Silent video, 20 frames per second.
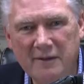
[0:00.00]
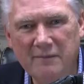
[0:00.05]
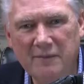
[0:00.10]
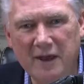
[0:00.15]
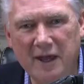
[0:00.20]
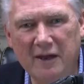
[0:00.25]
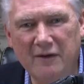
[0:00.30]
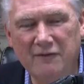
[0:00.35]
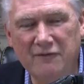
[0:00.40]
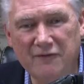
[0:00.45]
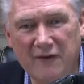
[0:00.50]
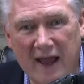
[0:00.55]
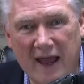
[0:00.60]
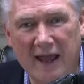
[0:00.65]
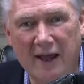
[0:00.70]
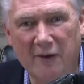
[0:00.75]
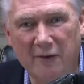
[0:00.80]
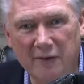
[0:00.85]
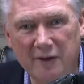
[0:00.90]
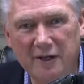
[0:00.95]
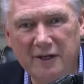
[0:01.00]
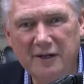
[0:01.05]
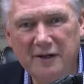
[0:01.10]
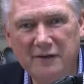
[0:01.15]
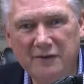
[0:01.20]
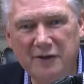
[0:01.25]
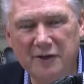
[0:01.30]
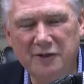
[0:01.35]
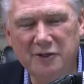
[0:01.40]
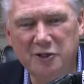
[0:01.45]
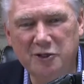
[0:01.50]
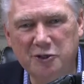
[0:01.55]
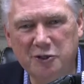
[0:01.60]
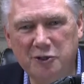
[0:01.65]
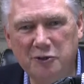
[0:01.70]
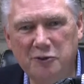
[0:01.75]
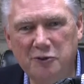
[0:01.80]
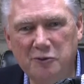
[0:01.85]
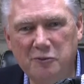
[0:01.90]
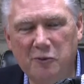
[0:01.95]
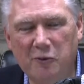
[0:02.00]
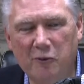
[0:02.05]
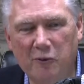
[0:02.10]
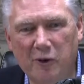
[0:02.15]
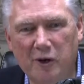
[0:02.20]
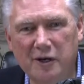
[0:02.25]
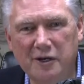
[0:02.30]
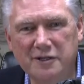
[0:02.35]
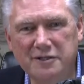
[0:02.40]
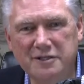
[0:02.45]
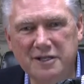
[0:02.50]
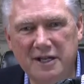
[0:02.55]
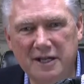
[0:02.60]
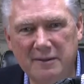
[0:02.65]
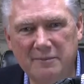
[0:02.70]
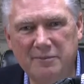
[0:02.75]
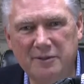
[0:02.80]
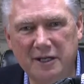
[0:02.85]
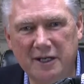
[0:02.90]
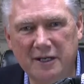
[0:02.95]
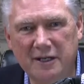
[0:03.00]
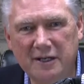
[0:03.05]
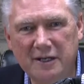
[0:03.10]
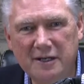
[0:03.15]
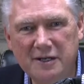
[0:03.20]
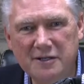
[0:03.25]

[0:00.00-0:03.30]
and found that the tomb was empty.